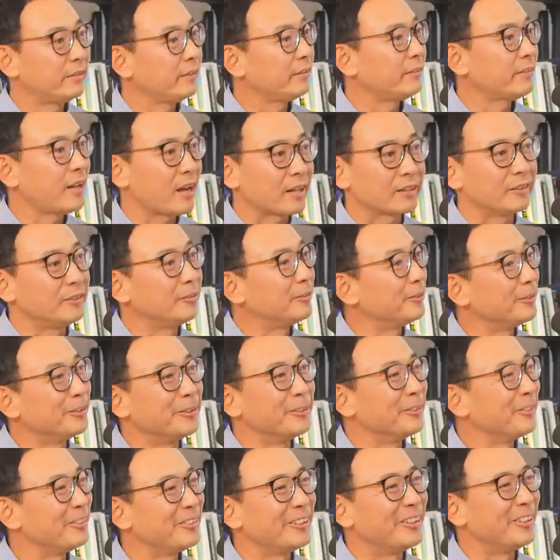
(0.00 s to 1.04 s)
that's exactly
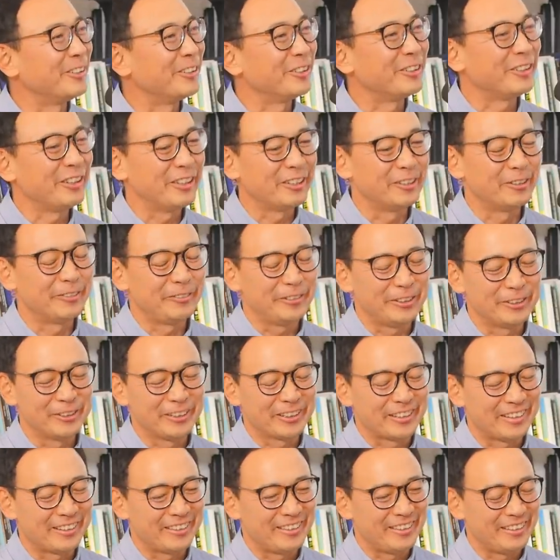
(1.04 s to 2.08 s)
true mm-hmm. so you know if
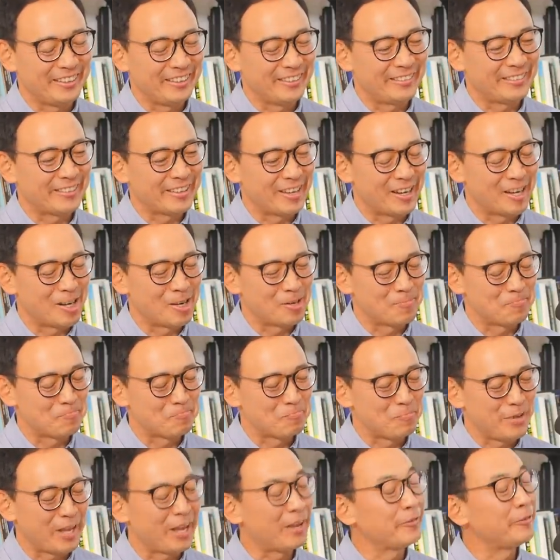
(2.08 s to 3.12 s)
you look at these
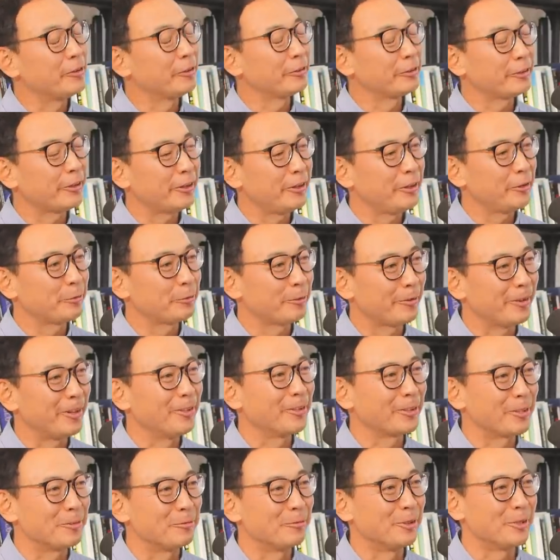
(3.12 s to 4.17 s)
um, behavioral studies where
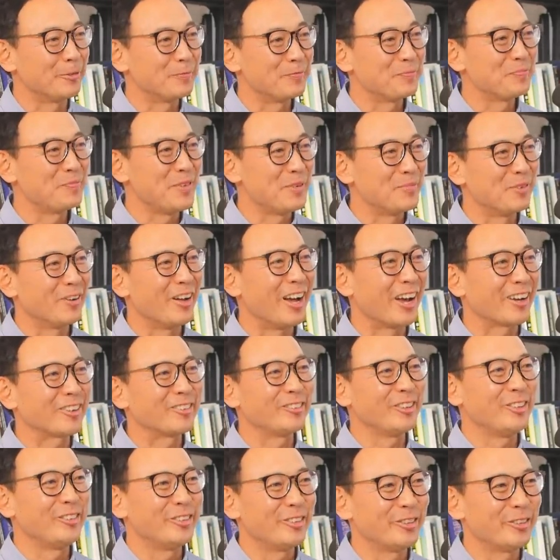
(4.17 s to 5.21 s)
they look at what people
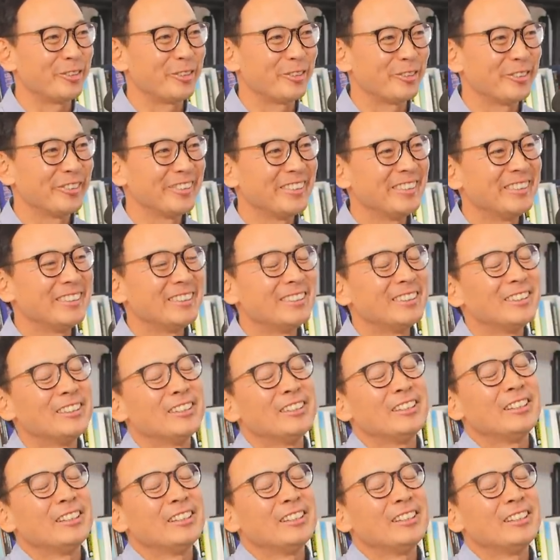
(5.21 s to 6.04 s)
actually choose mm-hmm.